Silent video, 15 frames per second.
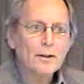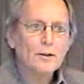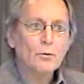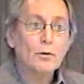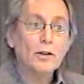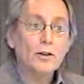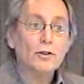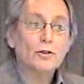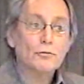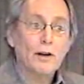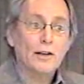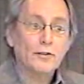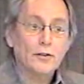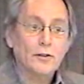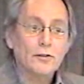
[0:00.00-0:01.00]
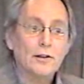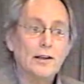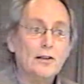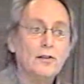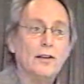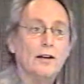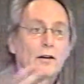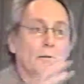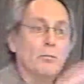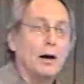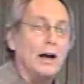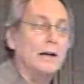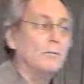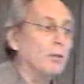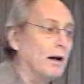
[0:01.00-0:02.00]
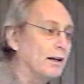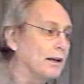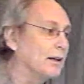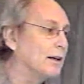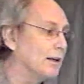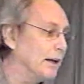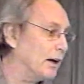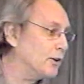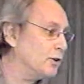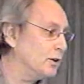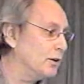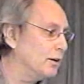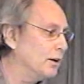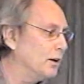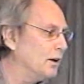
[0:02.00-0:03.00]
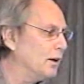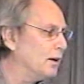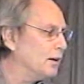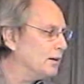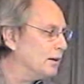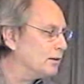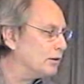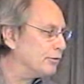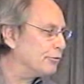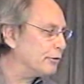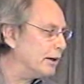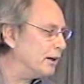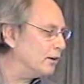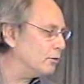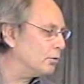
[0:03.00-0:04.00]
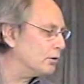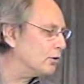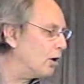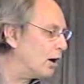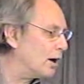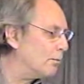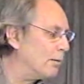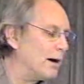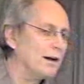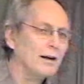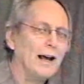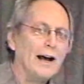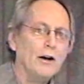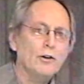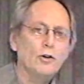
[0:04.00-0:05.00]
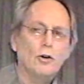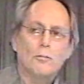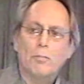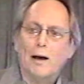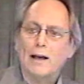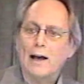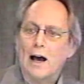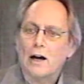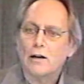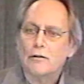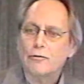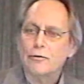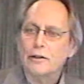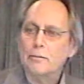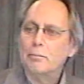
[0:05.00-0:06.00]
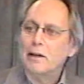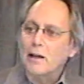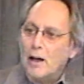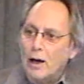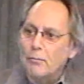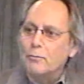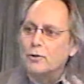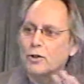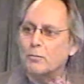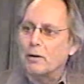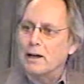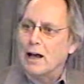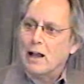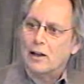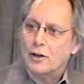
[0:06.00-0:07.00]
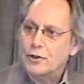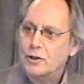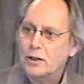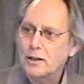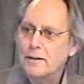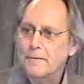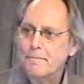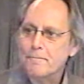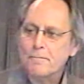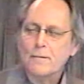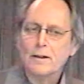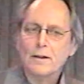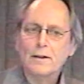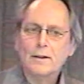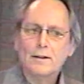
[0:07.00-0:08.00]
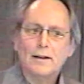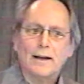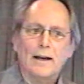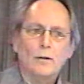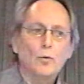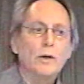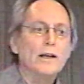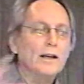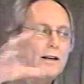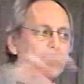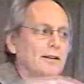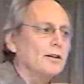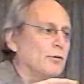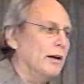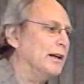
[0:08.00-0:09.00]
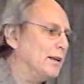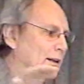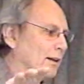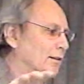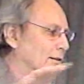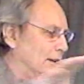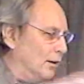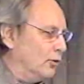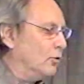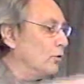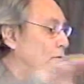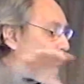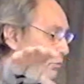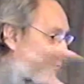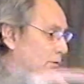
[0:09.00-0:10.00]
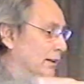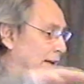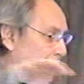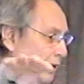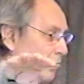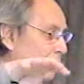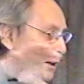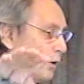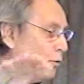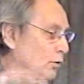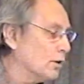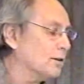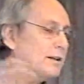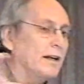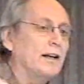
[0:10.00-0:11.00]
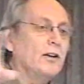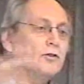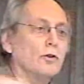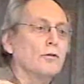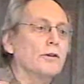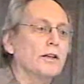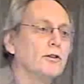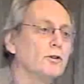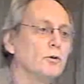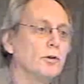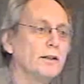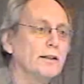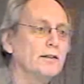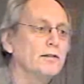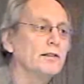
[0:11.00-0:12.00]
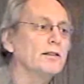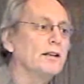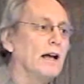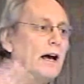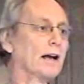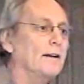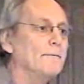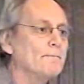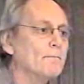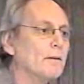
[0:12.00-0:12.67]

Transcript: What are your stresses? Is there a mind-body connection? There's a phrase we'll talk about, how your biography becomes your biology. And we integrate this into the healing work that he's already doing. This is not